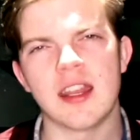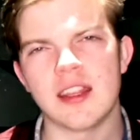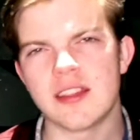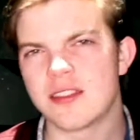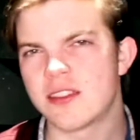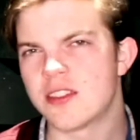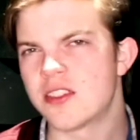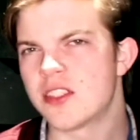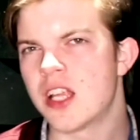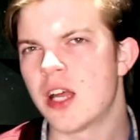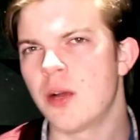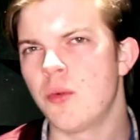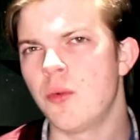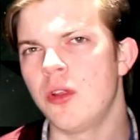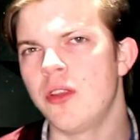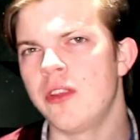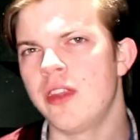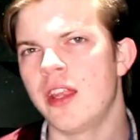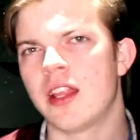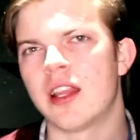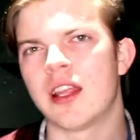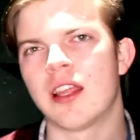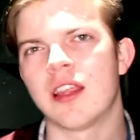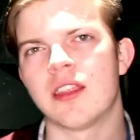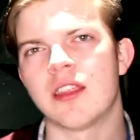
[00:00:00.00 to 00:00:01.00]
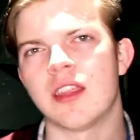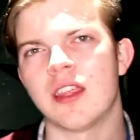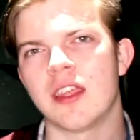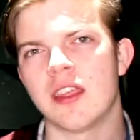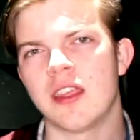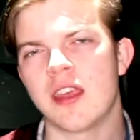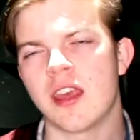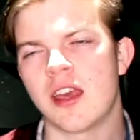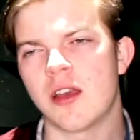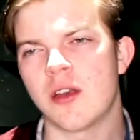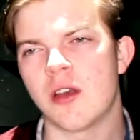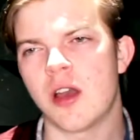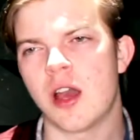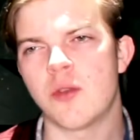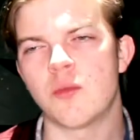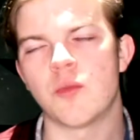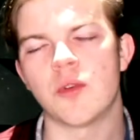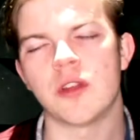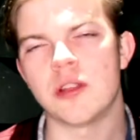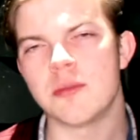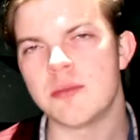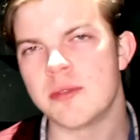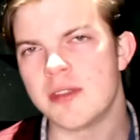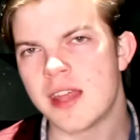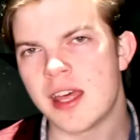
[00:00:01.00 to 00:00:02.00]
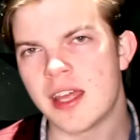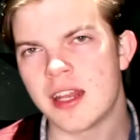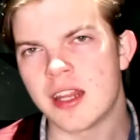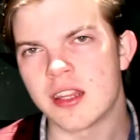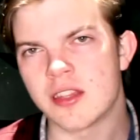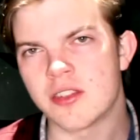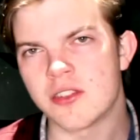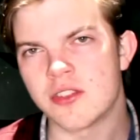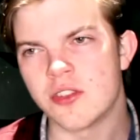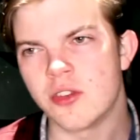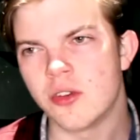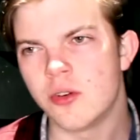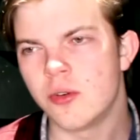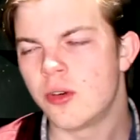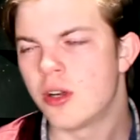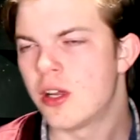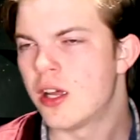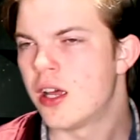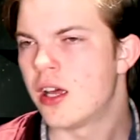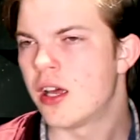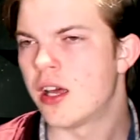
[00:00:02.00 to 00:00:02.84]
it's just not one that I think I'd really be that into.